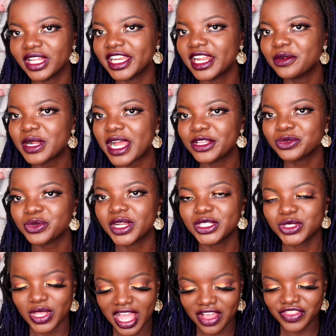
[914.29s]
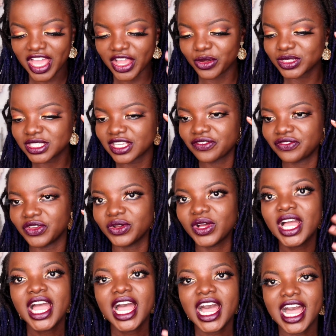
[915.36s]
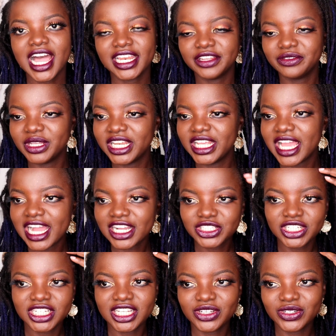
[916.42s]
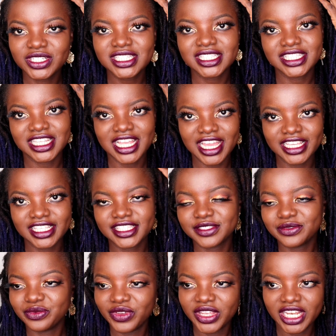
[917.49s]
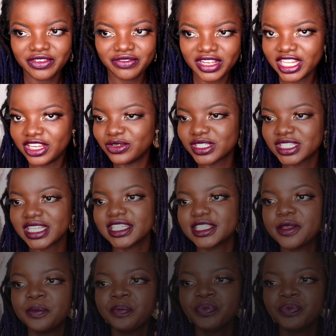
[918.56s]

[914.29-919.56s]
I just wanted to have that gothic feel, and it really actually looks nice. Really looks nice.